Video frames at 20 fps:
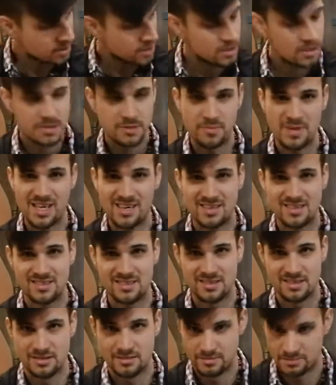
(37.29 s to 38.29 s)

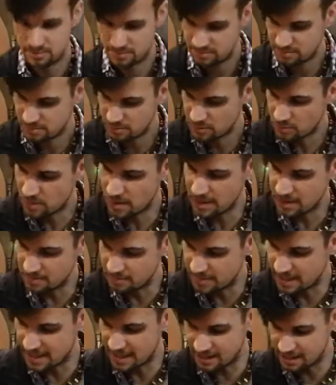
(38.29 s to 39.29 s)
Speakers, white and
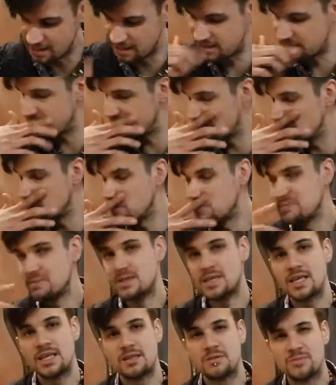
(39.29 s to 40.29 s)
black keys. You
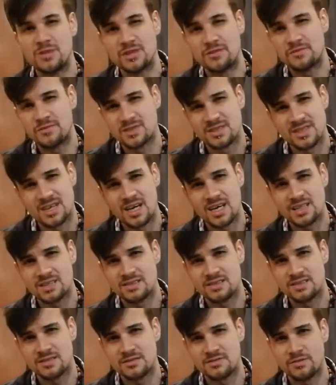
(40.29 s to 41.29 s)
get them in different
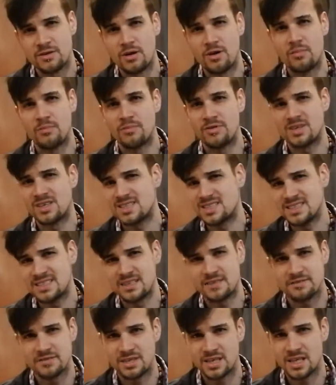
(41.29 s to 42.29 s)
sizes from
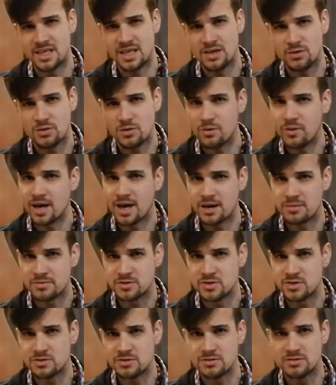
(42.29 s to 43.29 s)
37 key all the way up
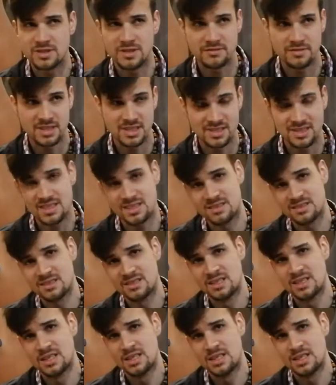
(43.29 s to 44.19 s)
to 76.